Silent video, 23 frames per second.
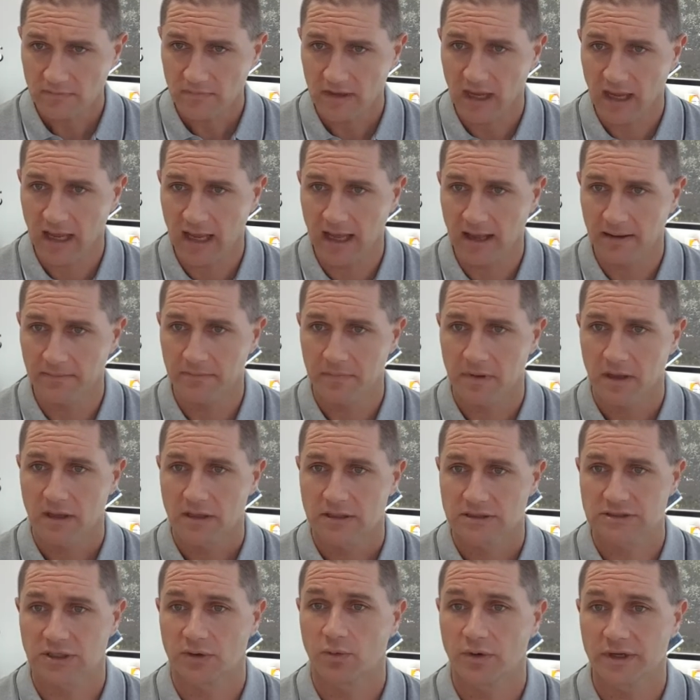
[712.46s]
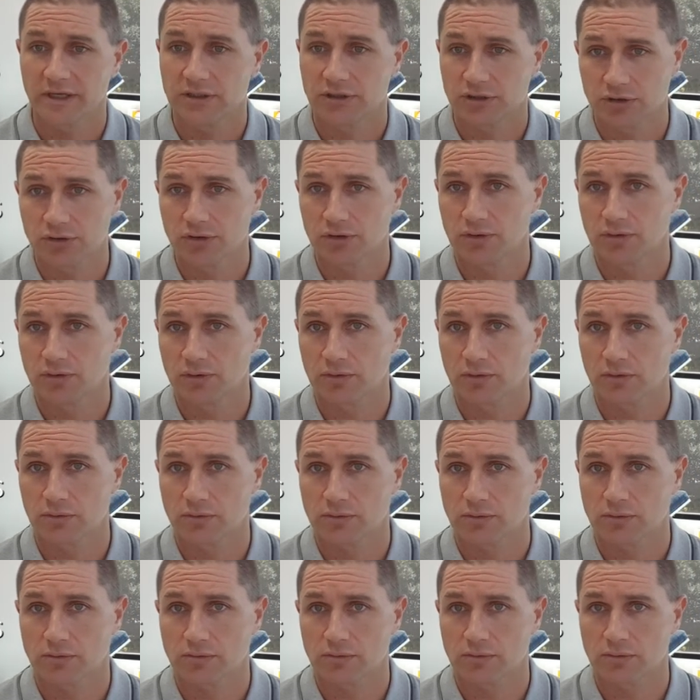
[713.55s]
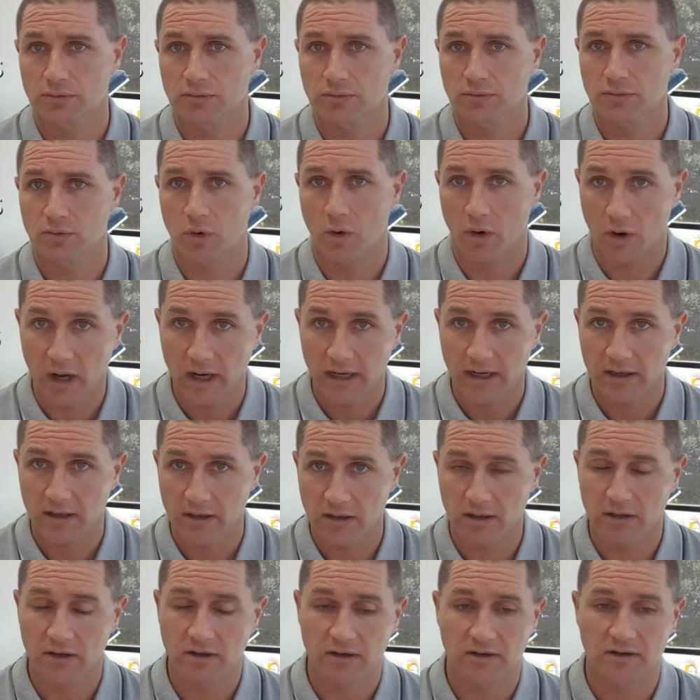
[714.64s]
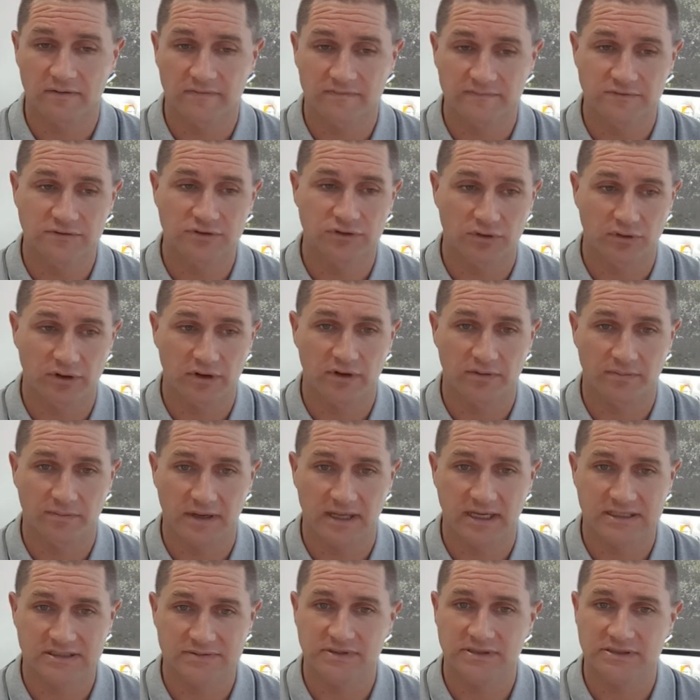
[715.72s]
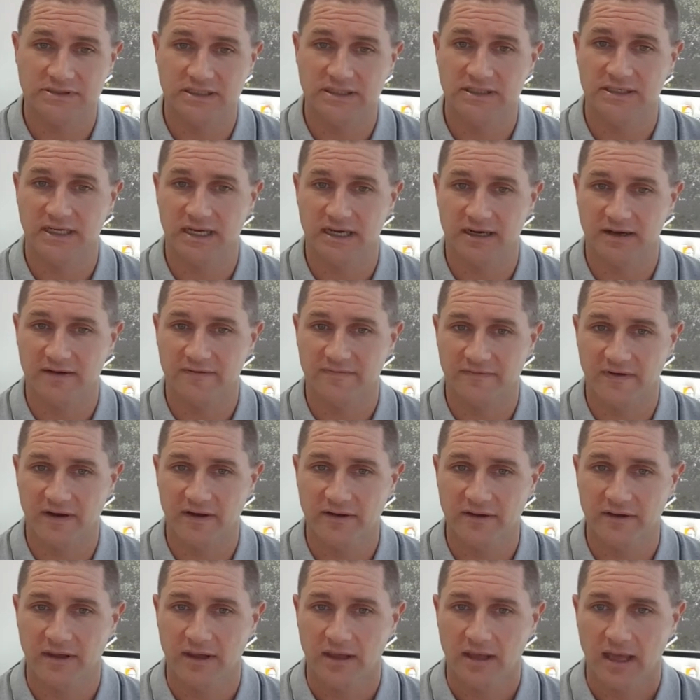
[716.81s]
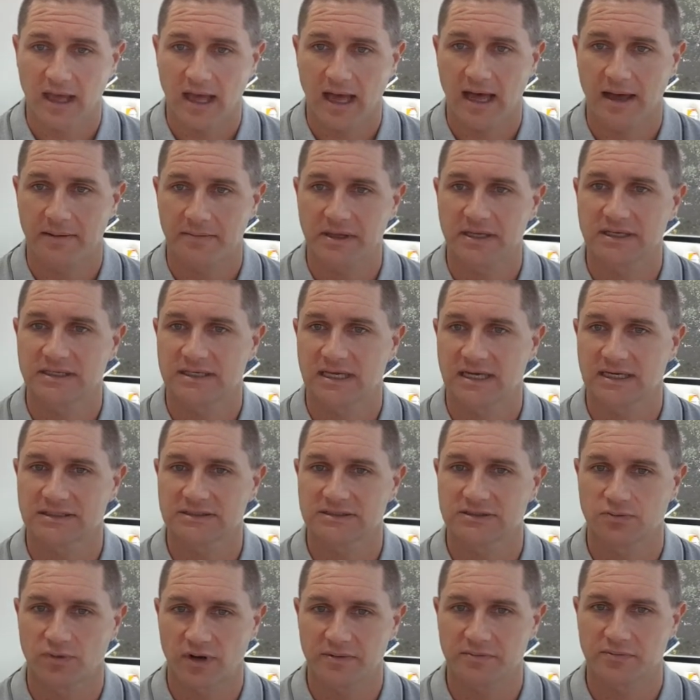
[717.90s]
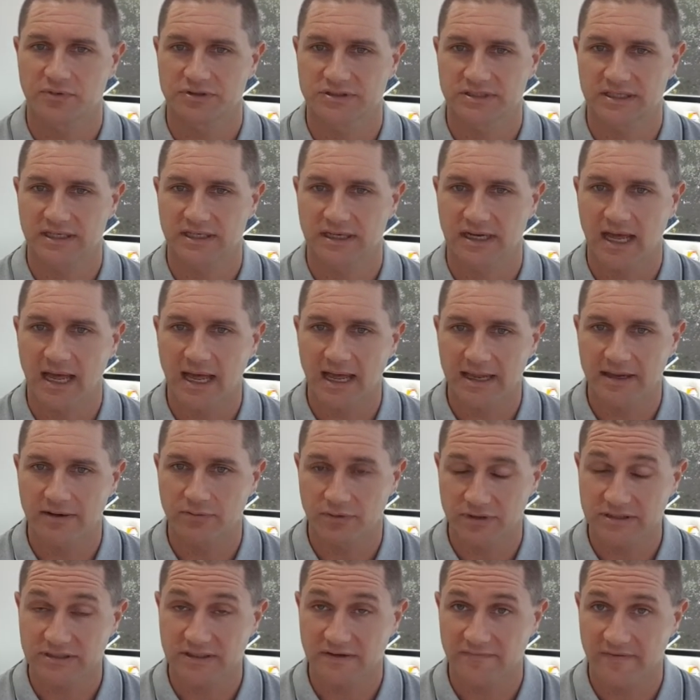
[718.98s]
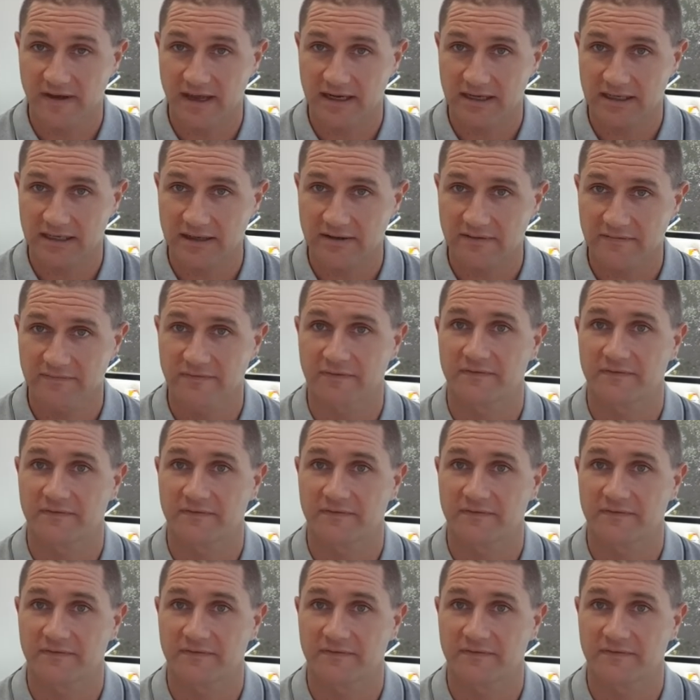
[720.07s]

we do quite a lot of joint replacements in younger folk. It does represent a risk factor for